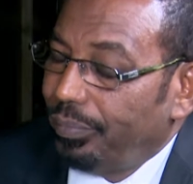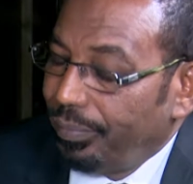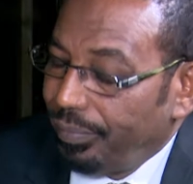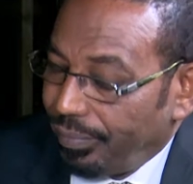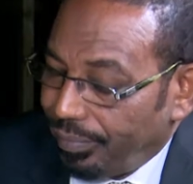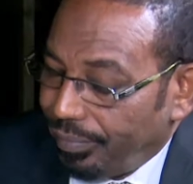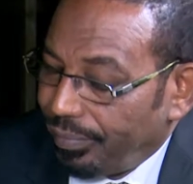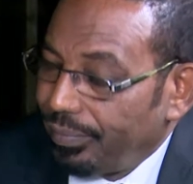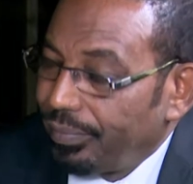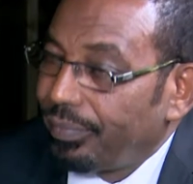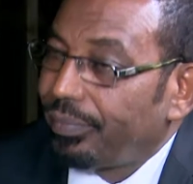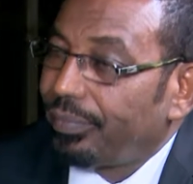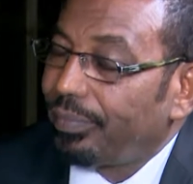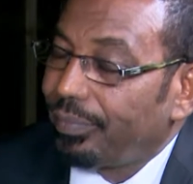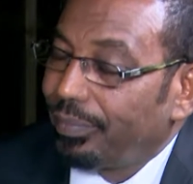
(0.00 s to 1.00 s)
You can't.
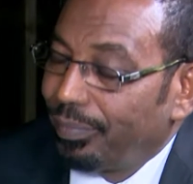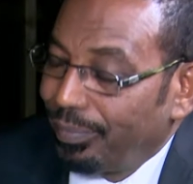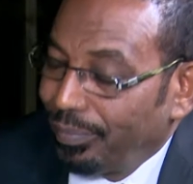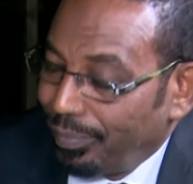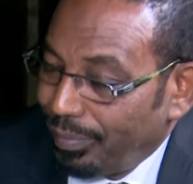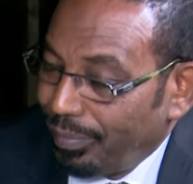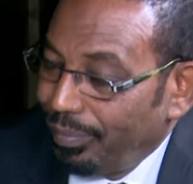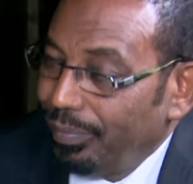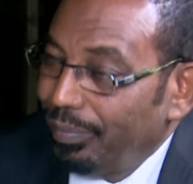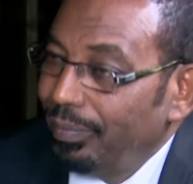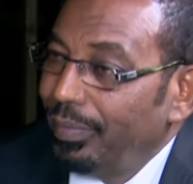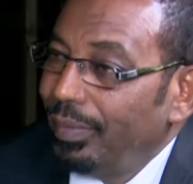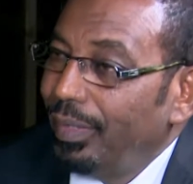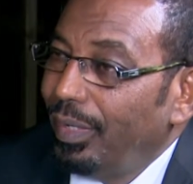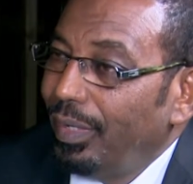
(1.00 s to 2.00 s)
What are you
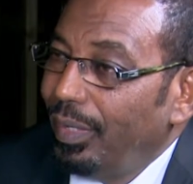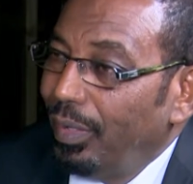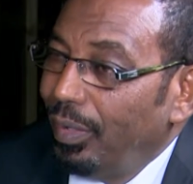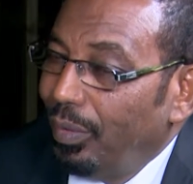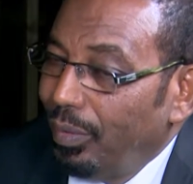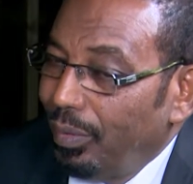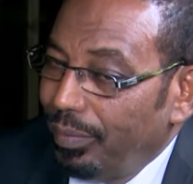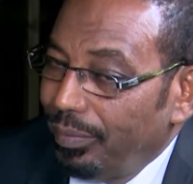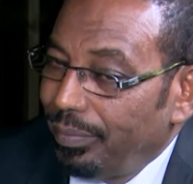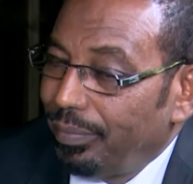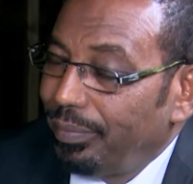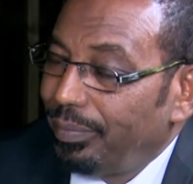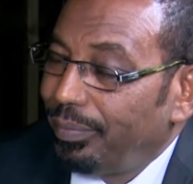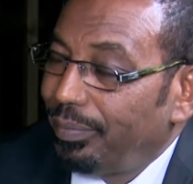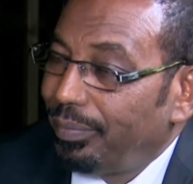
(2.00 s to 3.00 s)
appropriating in the first
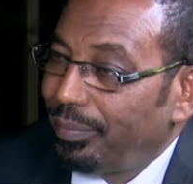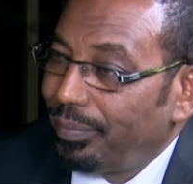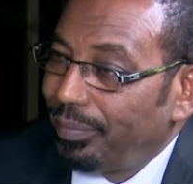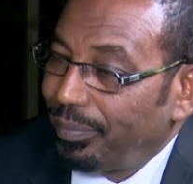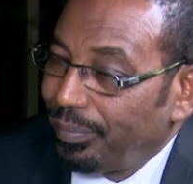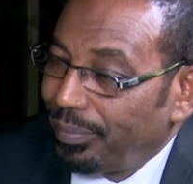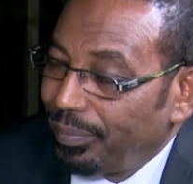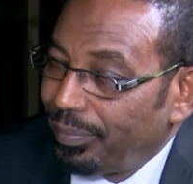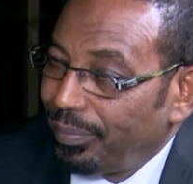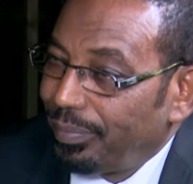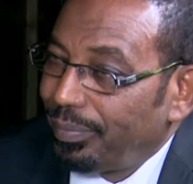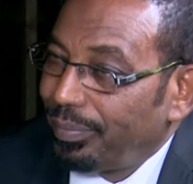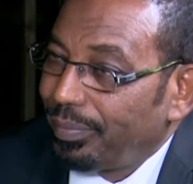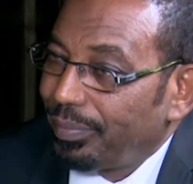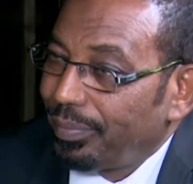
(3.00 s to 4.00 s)
place?
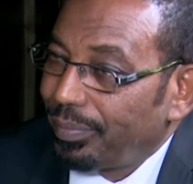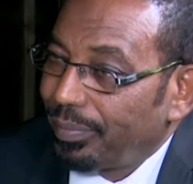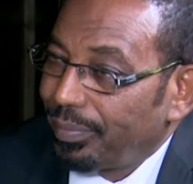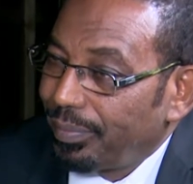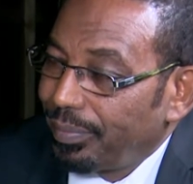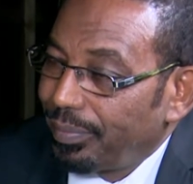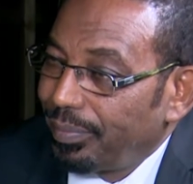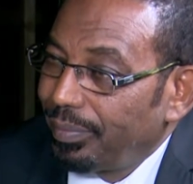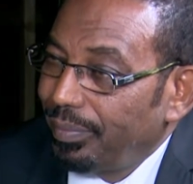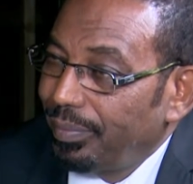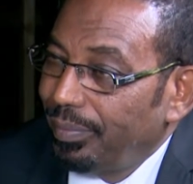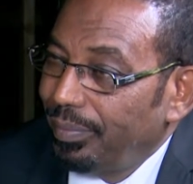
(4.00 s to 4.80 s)
So that is a stalemate.